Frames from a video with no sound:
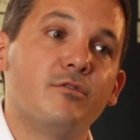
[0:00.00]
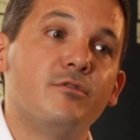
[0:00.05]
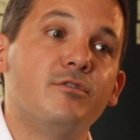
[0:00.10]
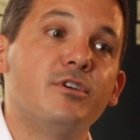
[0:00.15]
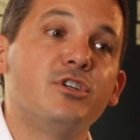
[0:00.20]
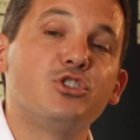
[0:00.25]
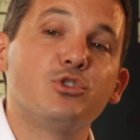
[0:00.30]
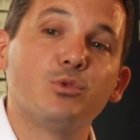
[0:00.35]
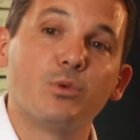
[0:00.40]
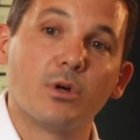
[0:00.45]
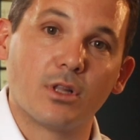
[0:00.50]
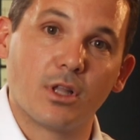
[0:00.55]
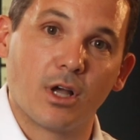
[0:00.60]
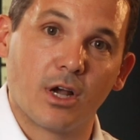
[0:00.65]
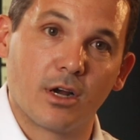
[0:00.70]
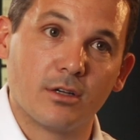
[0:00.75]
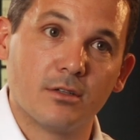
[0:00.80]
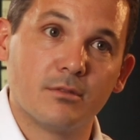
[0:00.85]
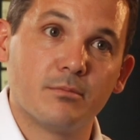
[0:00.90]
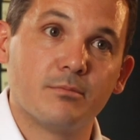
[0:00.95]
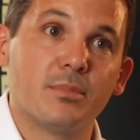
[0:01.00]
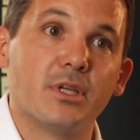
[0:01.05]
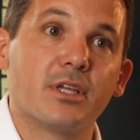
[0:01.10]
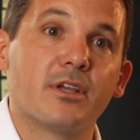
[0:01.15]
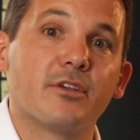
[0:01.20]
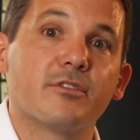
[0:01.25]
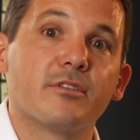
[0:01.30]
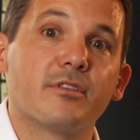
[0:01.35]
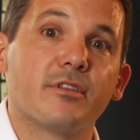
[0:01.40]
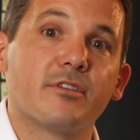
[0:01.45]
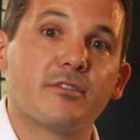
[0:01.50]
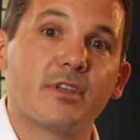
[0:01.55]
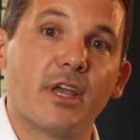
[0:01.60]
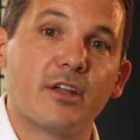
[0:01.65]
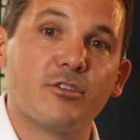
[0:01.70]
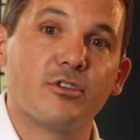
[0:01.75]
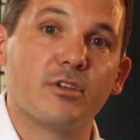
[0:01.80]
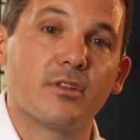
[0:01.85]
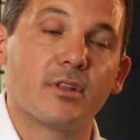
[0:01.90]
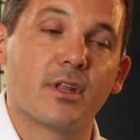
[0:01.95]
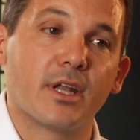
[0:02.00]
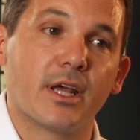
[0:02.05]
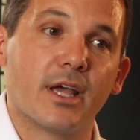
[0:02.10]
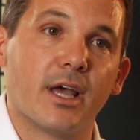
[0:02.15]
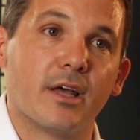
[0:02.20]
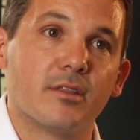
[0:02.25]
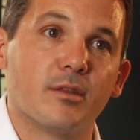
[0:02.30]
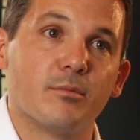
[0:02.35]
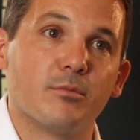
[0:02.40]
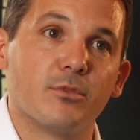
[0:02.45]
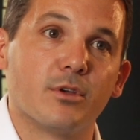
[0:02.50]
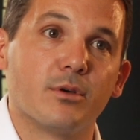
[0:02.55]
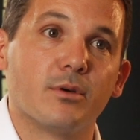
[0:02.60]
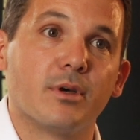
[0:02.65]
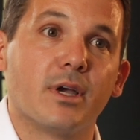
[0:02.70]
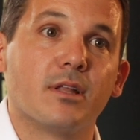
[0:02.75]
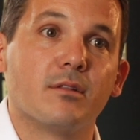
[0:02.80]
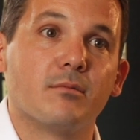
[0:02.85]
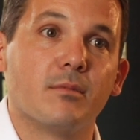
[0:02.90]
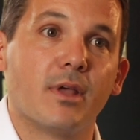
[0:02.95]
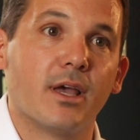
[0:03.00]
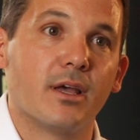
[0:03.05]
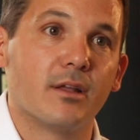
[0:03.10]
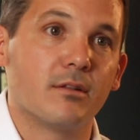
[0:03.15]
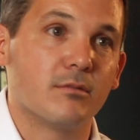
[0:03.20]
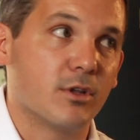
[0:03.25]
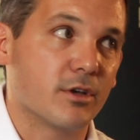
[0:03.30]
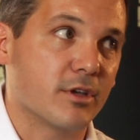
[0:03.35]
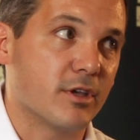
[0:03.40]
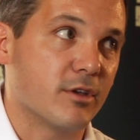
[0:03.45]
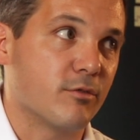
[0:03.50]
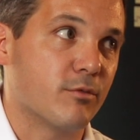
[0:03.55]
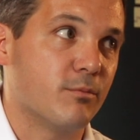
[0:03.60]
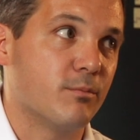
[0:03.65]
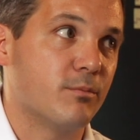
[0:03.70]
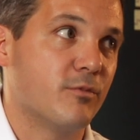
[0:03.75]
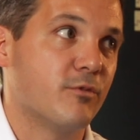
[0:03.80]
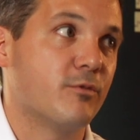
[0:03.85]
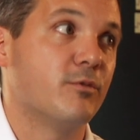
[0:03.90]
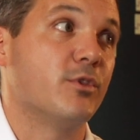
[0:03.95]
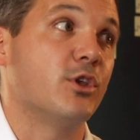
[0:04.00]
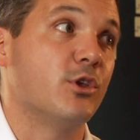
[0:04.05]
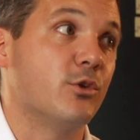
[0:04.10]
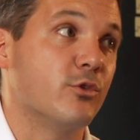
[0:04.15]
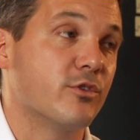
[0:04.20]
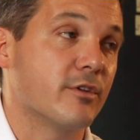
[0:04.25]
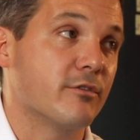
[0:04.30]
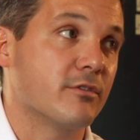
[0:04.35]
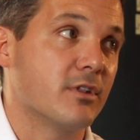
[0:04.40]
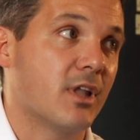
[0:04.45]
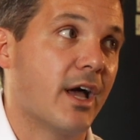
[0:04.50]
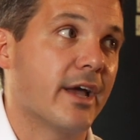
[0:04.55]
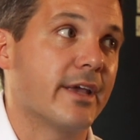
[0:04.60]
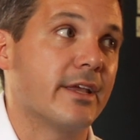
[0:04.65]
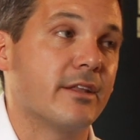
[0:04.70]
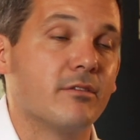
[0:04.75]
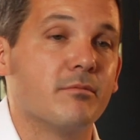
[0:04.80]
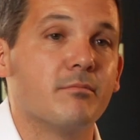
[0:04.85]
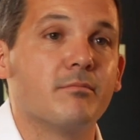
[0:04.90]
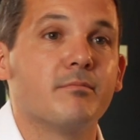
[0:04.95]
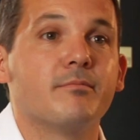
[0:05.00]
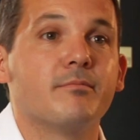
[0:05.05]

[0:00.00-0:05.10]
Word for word: visual art because of the sketching that I had them do and, and looking the use of line.